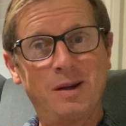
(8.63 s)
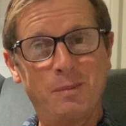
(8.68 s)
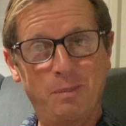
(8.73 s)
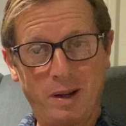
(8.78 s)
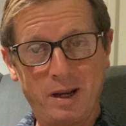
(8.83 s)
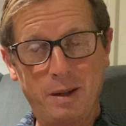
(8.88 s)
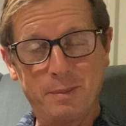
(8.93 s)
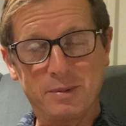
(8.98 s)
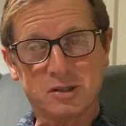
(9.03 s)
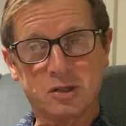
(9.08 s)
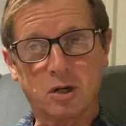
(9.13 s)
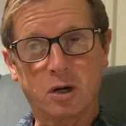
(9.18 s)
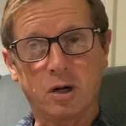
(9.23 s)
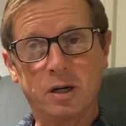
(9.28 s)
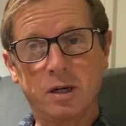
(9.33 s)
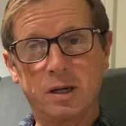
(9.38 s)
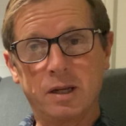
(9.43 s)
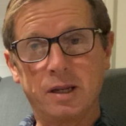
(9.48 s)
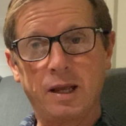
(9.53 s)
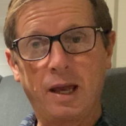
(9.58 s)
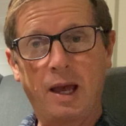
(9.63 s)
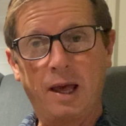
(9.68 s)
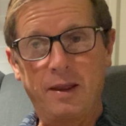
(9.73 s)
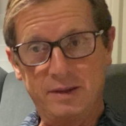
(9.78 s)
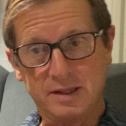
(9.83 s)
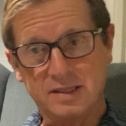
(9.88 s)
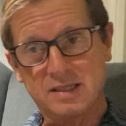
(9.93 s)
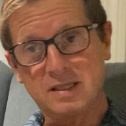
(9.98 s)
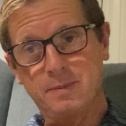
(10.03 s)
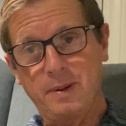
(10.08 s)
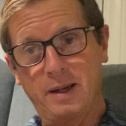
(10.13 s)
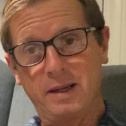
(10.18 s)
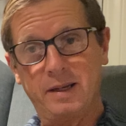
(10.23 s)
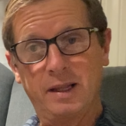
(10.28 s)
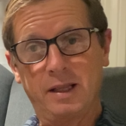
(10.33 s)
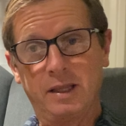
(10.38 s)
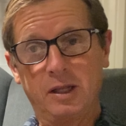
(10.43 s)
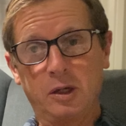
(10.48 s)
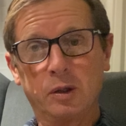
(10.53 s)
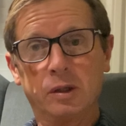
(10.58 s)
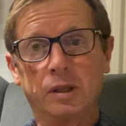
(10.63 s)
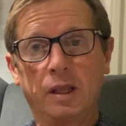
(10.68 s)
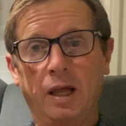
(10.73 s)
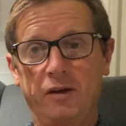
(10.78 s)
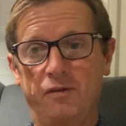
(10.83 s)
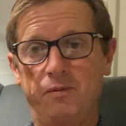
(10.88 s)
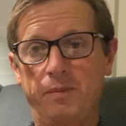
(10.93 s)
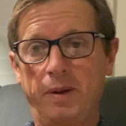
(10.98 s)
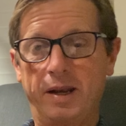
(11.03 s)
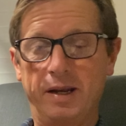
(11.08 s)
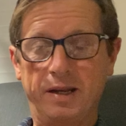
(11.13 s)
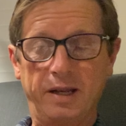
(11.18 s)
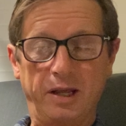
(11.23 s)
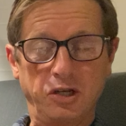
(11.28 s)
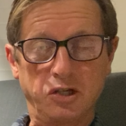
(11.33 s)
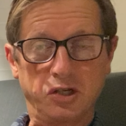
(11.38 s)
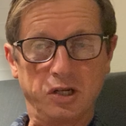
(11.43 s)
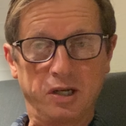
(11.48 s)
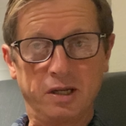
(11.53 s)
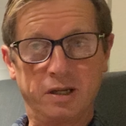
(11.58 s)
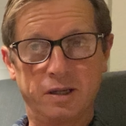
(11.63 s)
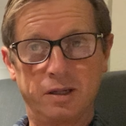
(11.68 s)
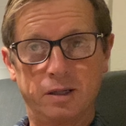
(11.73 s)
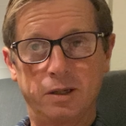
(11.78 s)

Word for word: My name is Kurt, and this is my daily good life meditation,